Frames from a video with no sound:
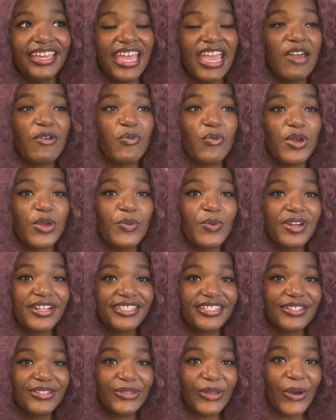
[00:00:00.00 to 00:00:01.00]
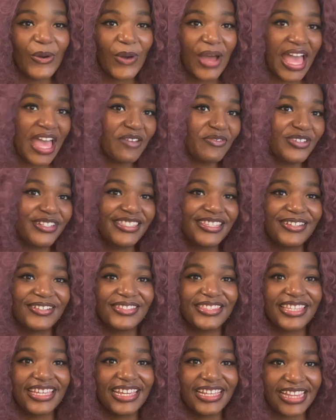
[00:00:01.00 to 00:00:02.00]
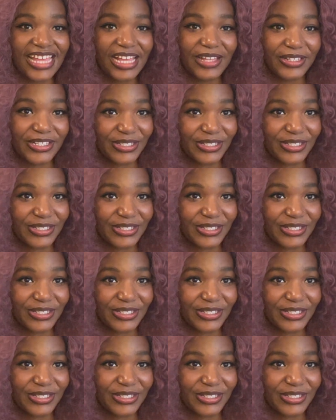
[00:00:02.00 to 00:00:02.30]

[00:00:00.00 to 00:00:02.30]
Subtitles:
if we were to know every single thing that